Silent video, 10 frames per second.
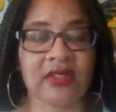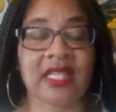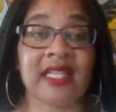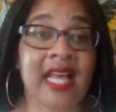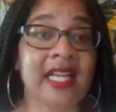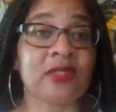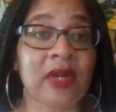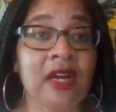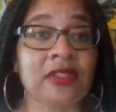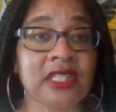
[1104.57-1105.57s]
And that is what
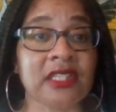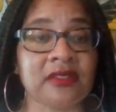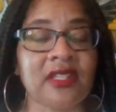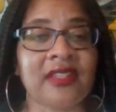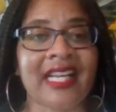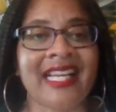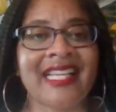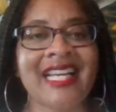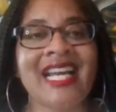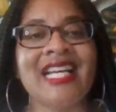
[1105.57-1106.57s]
I'll do, okay?
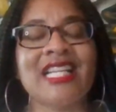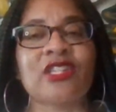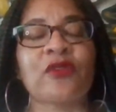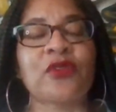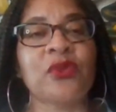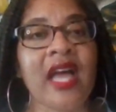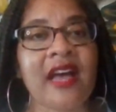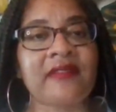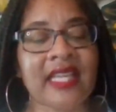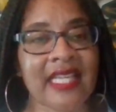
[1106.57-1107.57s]
So if you have
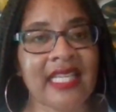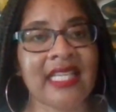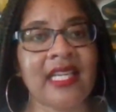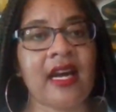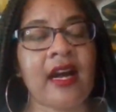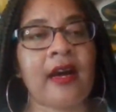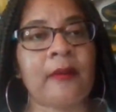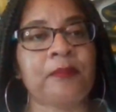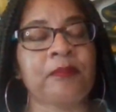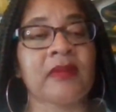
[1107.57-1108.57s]
any
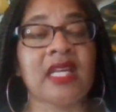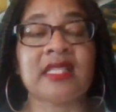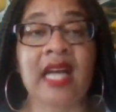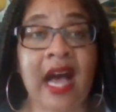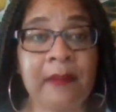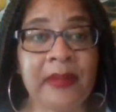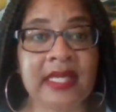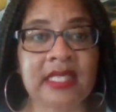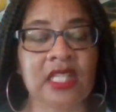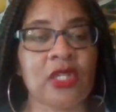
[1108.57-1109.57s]
um, topics
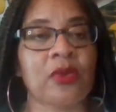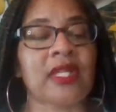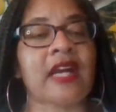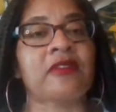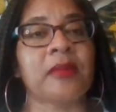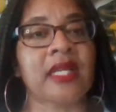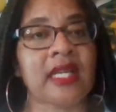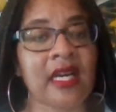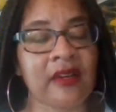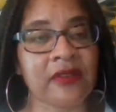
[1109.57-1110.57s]
that you would like for me to
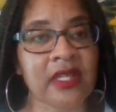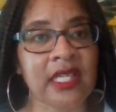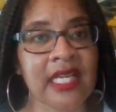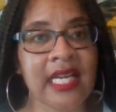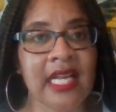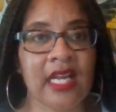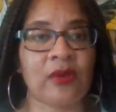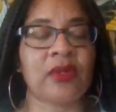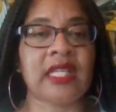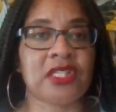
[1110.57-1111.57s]
cover in
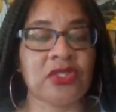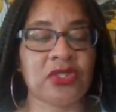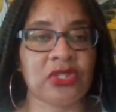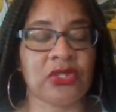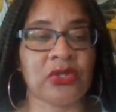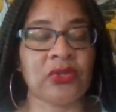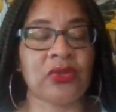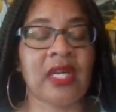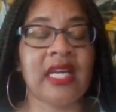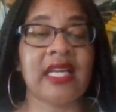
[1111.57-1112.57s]
relation
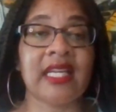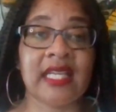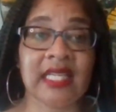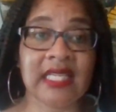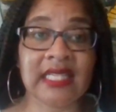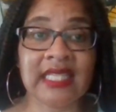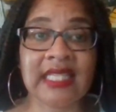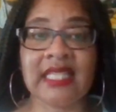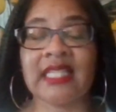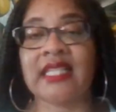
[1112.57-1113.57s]
to
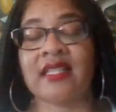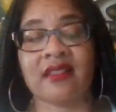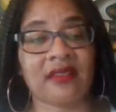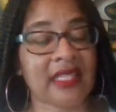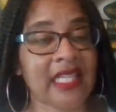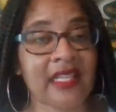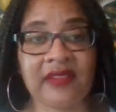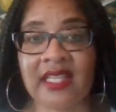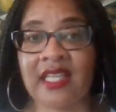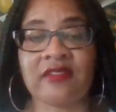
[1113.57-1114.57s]
healing,
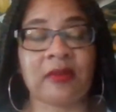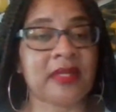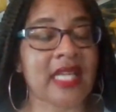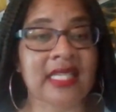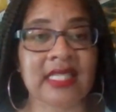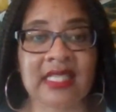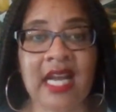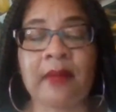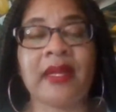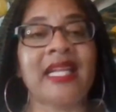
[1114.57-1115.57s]
leaving from a toxic
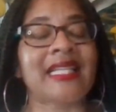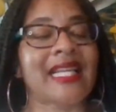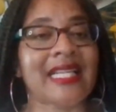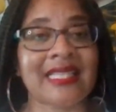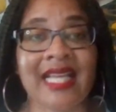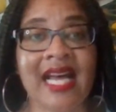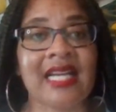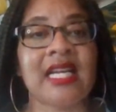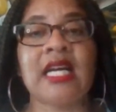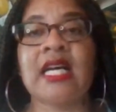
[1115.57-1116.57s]
job, anything like
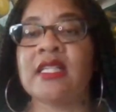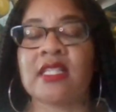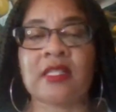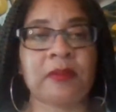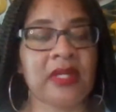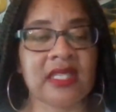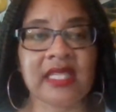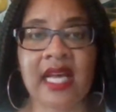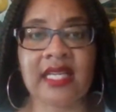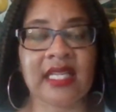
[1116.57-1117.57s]
that, just put
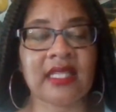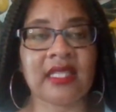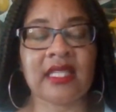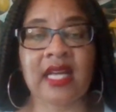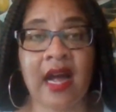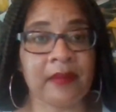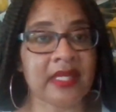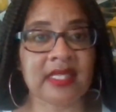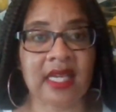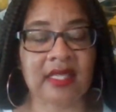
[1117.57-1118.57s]
that in the
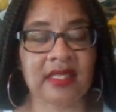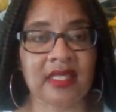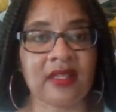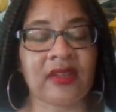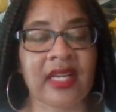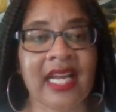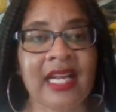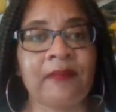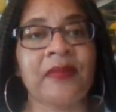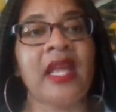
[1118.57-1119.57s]
comment section,
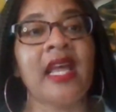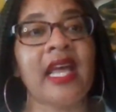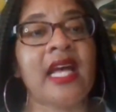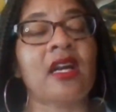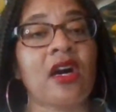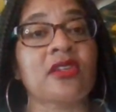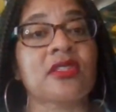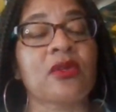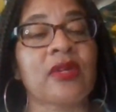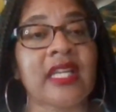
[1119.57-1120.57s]
okay? And
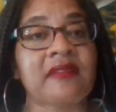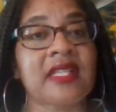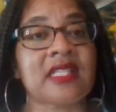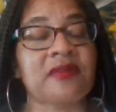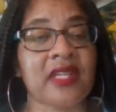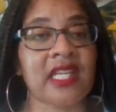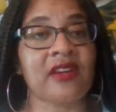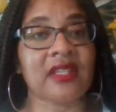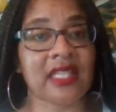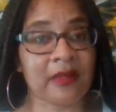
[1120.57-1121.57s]
also give this video
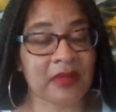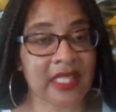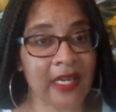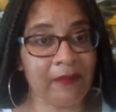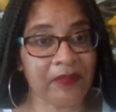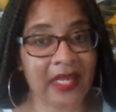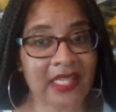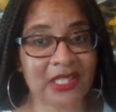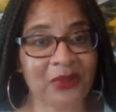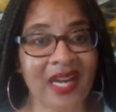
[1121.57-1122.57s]
a thumbs up. As
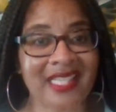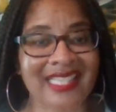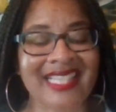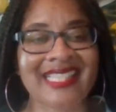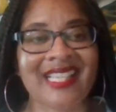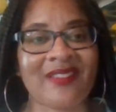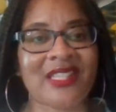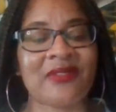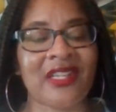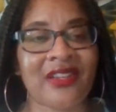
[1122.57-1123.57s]
you're watching this, give this
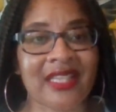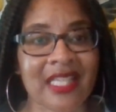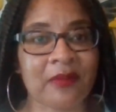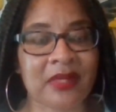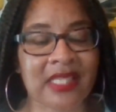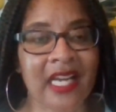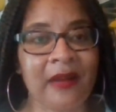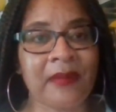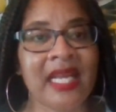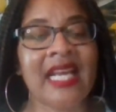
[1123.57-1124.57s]
video a thumbs up.
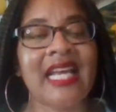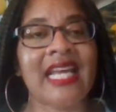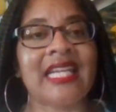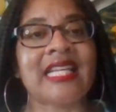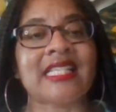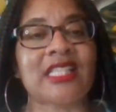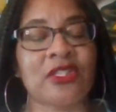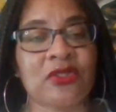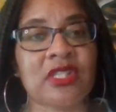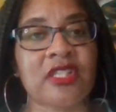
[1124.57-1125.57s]
It lets
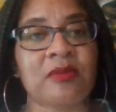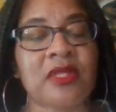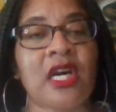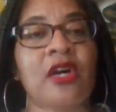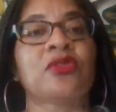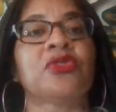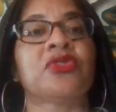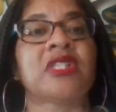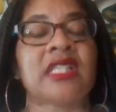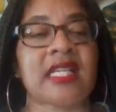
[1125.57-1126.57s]
YouTube know to
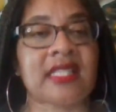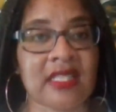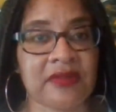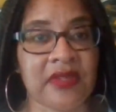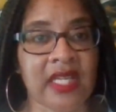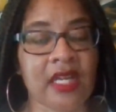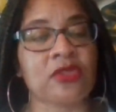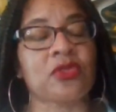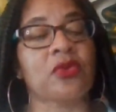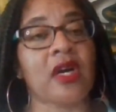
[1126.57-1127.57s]
suggest this video
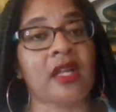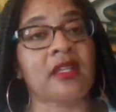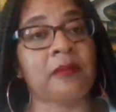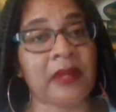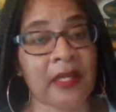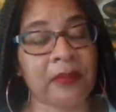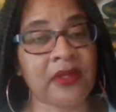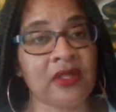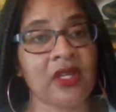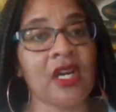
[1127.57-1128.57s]
to other
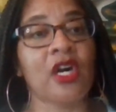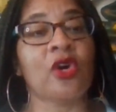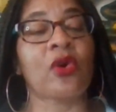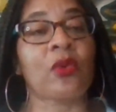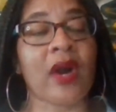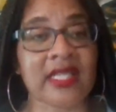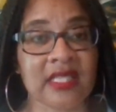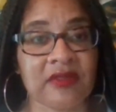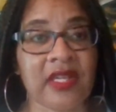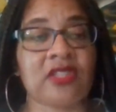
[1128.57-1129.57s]
people who are watching this
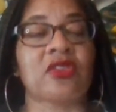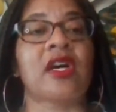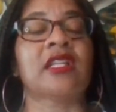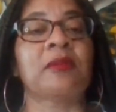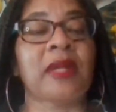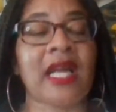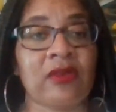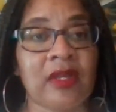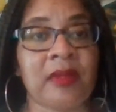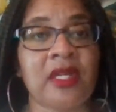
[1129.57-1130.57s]
video. So other Black
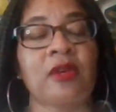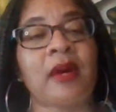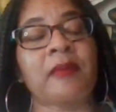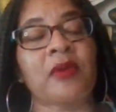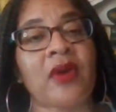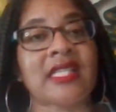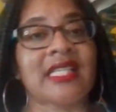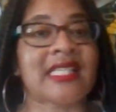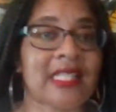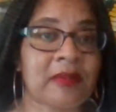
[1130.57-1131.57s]
women who might be watching
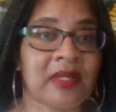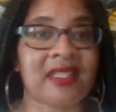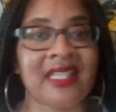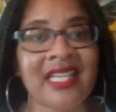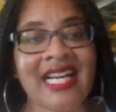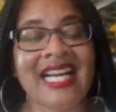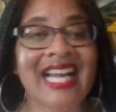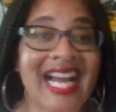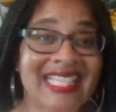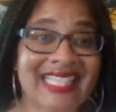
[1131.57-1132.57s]
similar
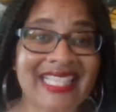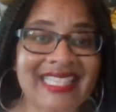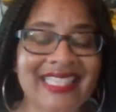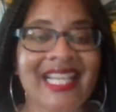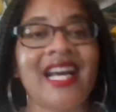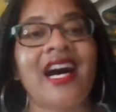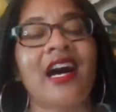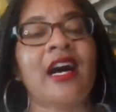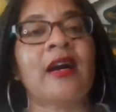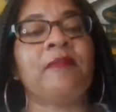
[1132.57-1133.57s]
content,
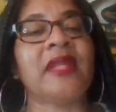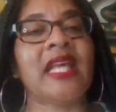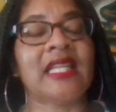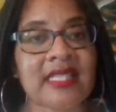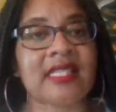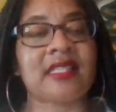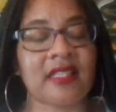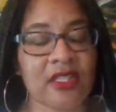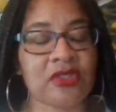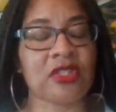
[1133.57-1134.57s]
um, it
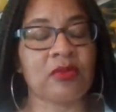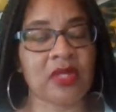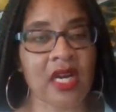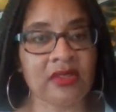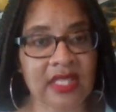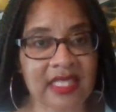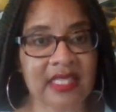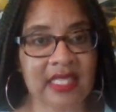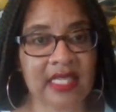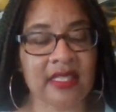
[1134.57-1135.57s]
lets YouTube know to
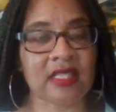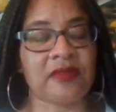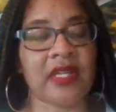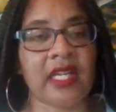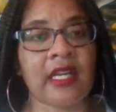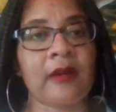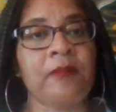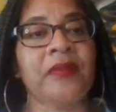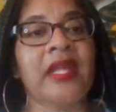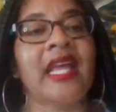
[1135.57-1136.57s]
suggest this
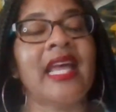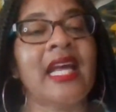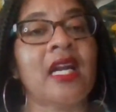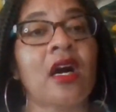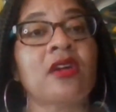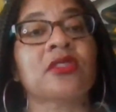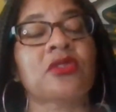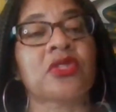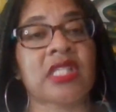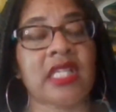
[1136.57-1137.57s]
video, and
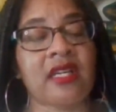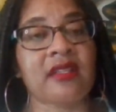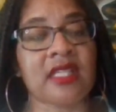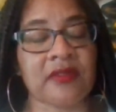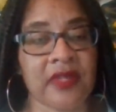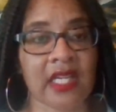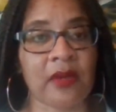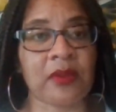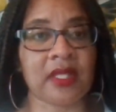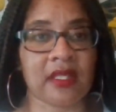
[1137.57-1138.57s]
also share this video
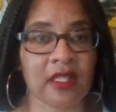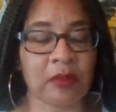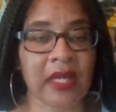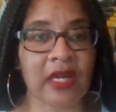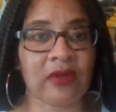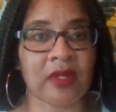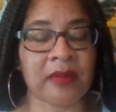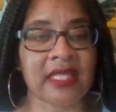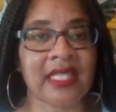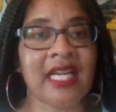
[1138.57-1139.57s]
with another Black
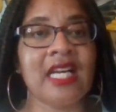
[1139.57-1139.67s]
woman.